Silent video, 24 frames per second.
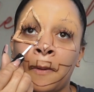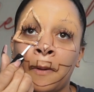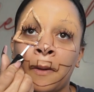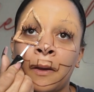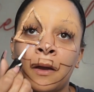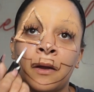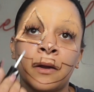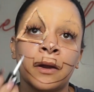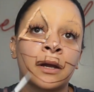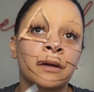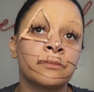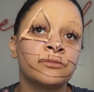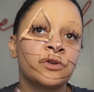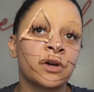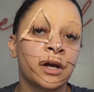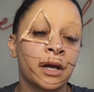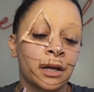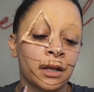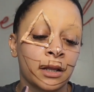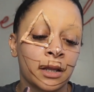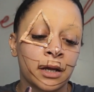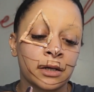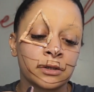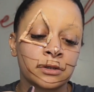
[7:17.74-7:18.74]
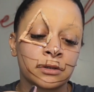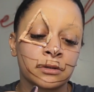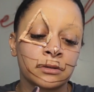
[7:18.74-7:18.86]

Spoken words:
All right, I'm trying lash